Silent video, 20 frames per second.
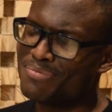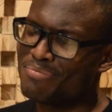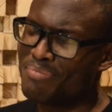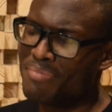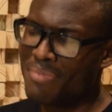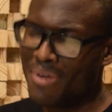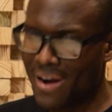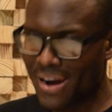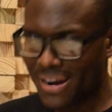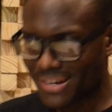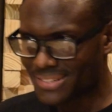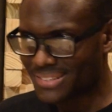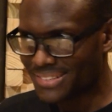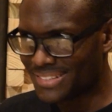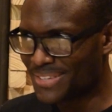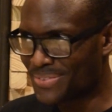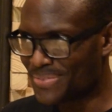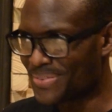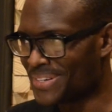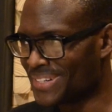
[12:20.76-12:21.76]
Marked
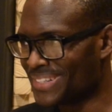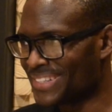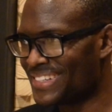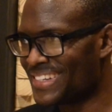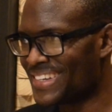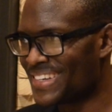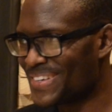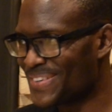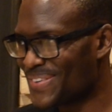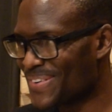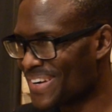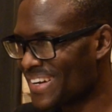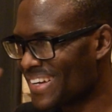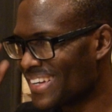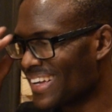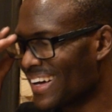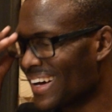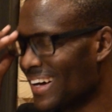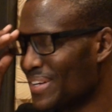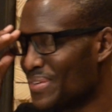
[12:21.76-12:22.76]
difference,
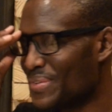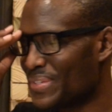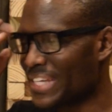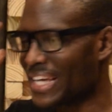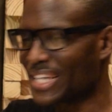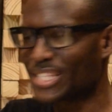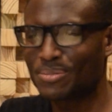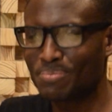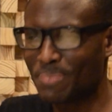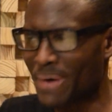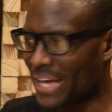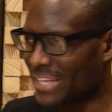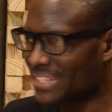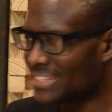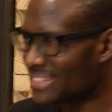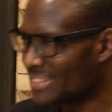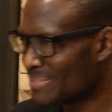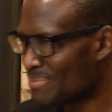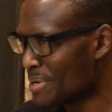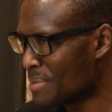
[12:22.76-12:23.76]
right? I was
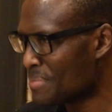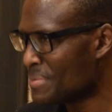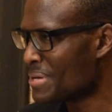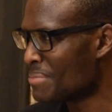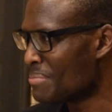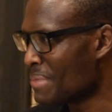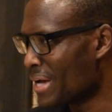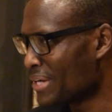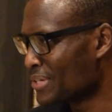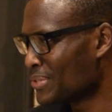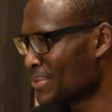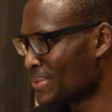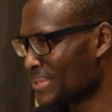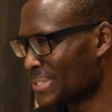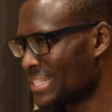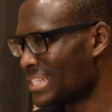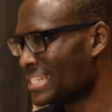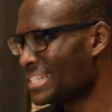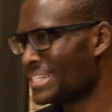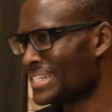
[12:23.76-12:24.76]
expecting maybe a metro
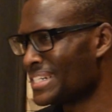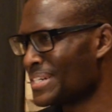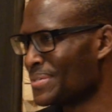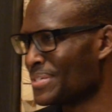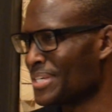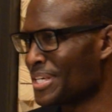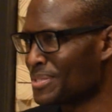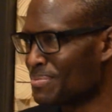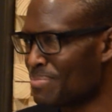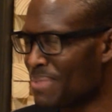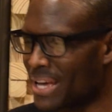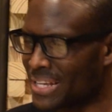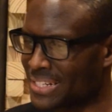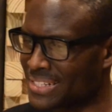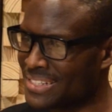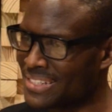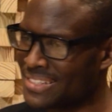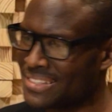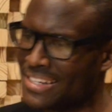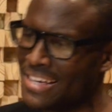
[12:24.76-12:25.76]
station. I was
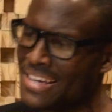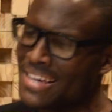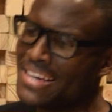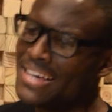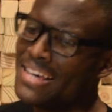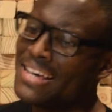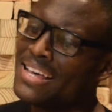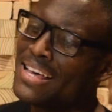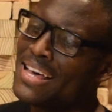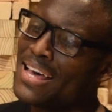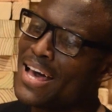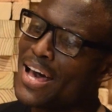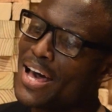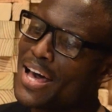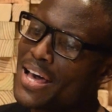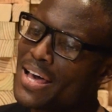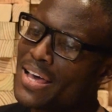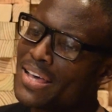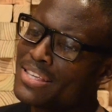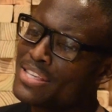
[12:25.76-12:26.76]
expecting,
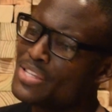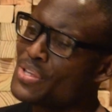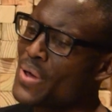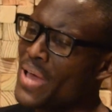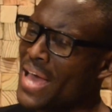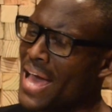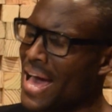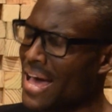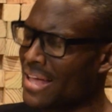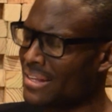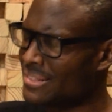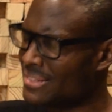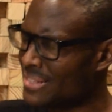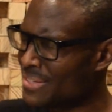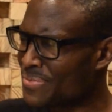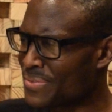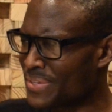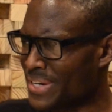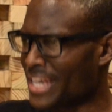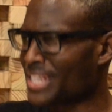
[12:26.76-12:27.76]
I had
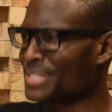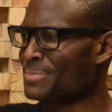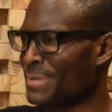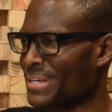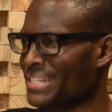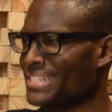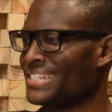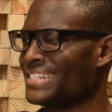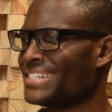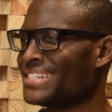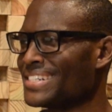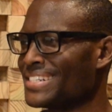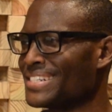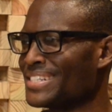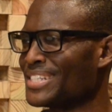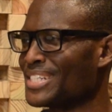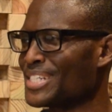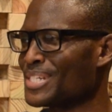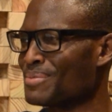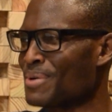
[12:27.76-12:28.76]
different
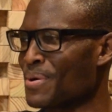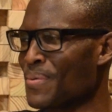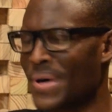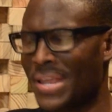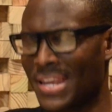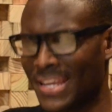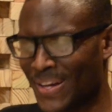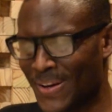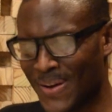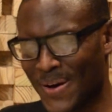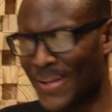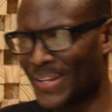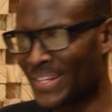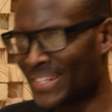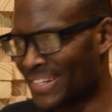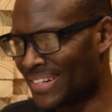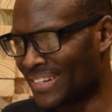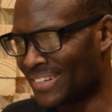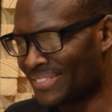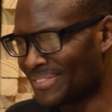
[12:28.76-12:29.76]
expectations, but when I got
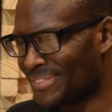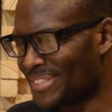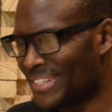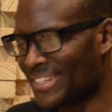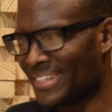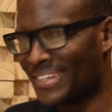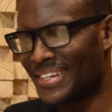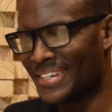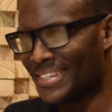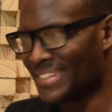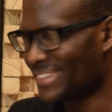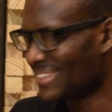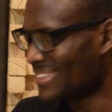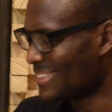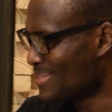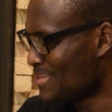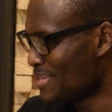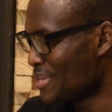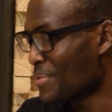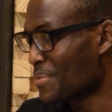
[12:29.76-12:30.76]
there,
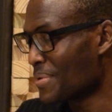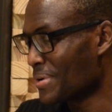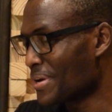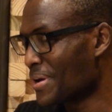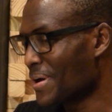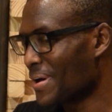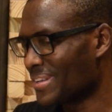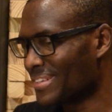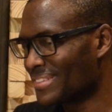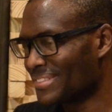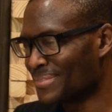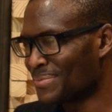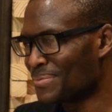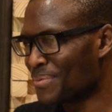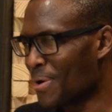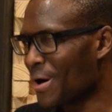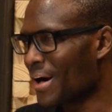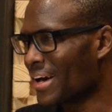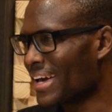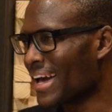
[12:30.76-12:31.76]
they were not
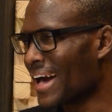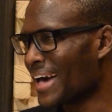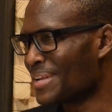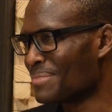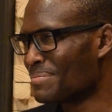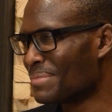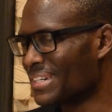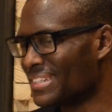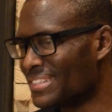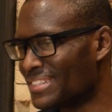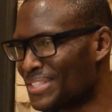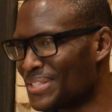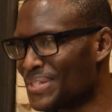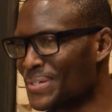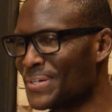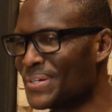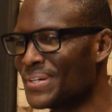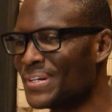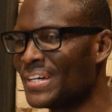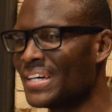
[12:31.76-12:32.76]
what I had in mind.
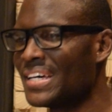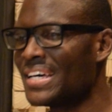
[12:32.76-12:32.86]
So,